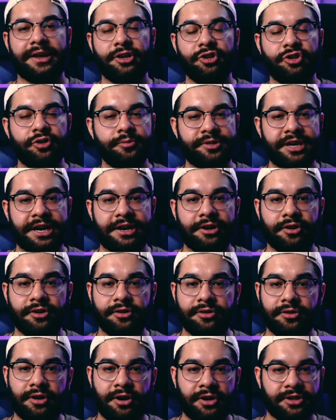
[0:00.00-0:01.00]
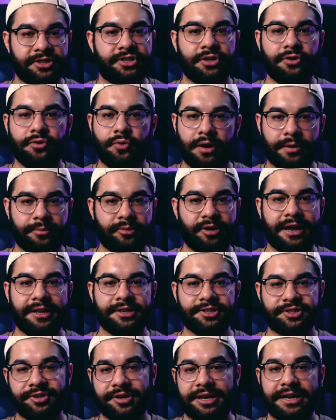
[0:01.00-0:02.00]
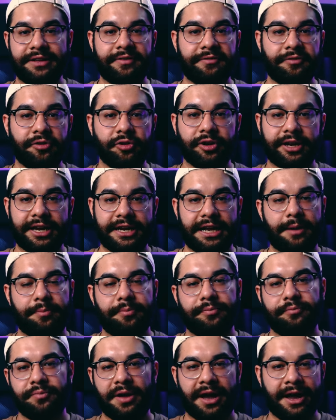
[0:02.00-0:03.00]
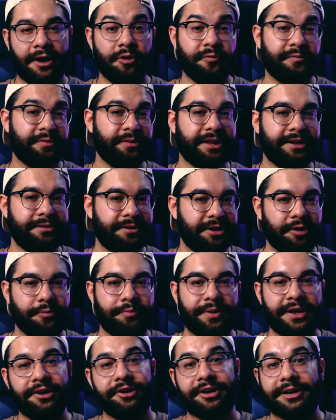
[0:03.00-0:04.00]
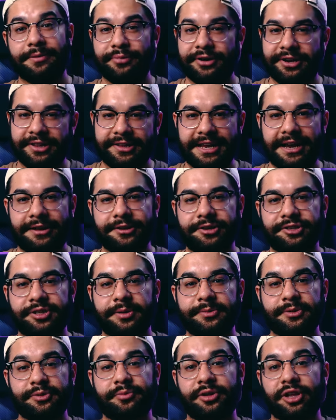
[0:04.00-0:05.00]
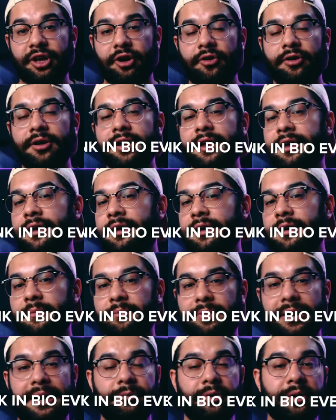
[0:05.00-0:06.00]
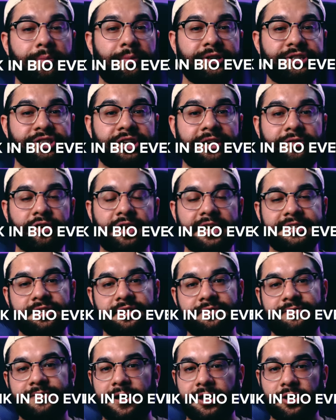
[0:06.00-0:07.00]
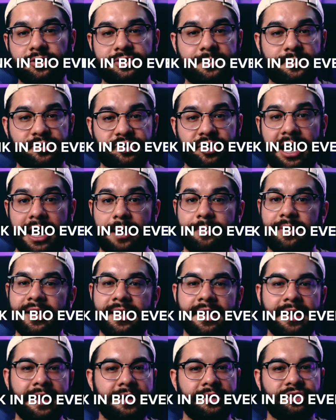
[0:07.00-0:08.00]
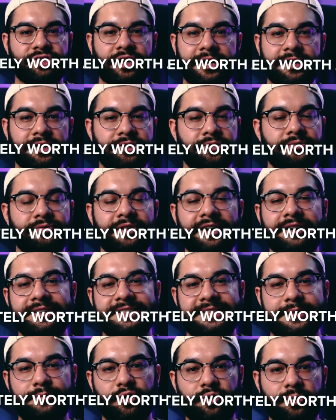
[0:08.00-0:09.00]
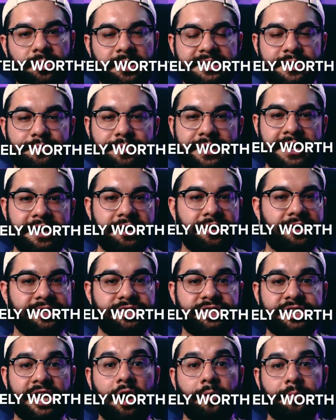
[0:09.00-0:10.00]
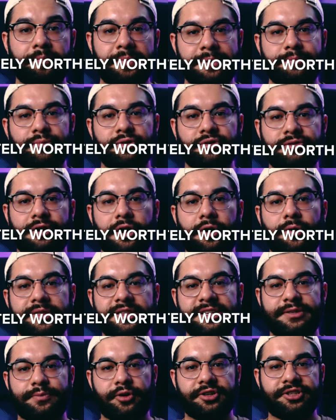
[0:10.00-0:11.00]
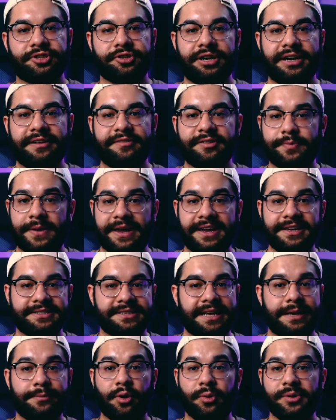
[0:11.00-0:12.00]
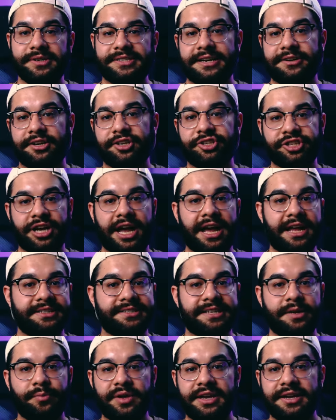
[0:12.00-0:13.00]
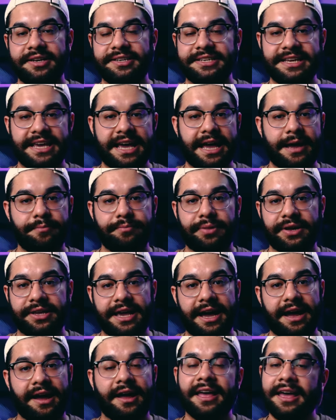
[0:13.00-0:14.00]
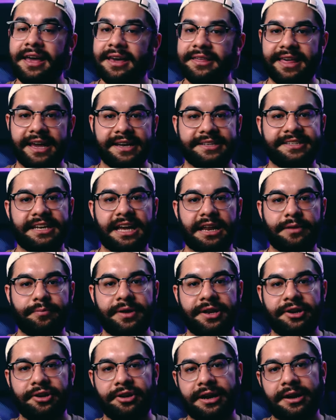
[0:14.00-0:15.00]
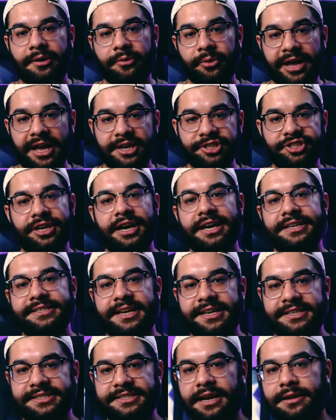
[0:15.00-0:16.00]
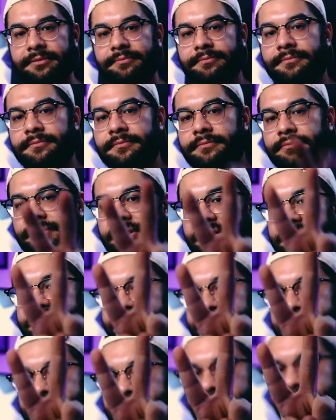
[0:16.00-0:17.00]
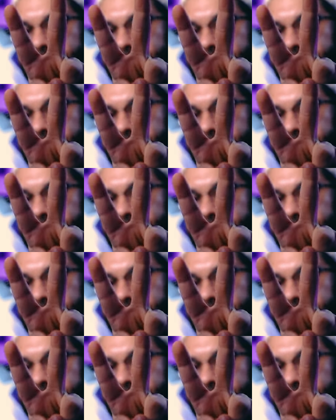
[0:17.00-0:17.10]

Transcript: My YouTube channel, also Juan Morales Creative. If you look it up, I hopefully, you know, Peter can put it down in the description below. But I would appreciate if you guys could follow, subscribe, trying to do very similar work to Peter and just help people grow in the sports creative space. I'm always down to chat, send me a DM. But yeah, thanks again, Peter, and I will catch you guys next time. Peace.